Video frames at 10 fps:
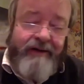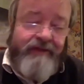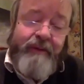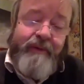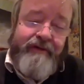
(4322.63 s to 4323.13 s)

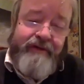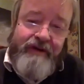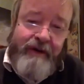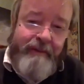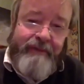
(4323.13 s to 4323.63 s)

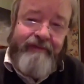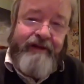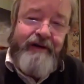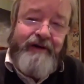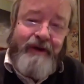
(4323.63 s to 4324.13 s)
superficial and
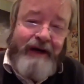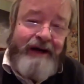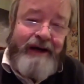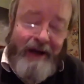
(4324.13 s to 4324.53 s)
perfunctory